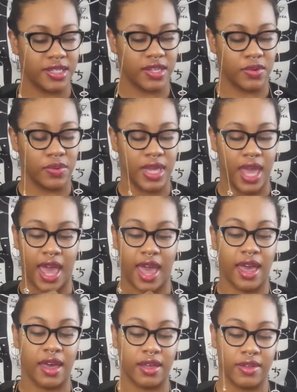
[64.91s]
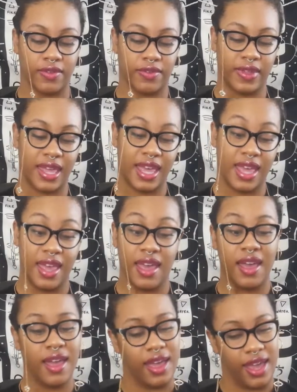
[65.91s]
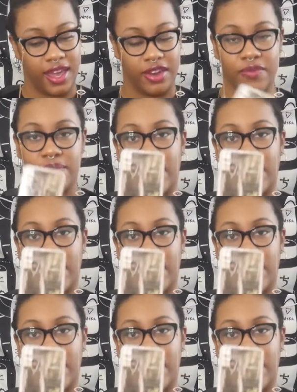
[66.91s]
So we have 8 of